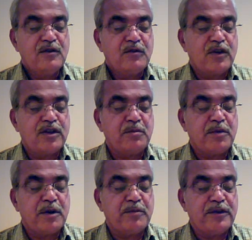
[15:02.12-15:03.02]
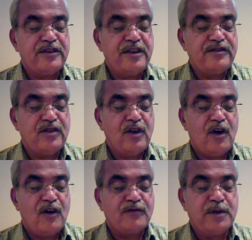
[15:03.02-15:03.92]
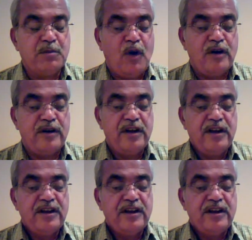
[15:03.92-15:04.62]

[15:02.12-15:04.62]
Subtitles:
For the purposes of the bond,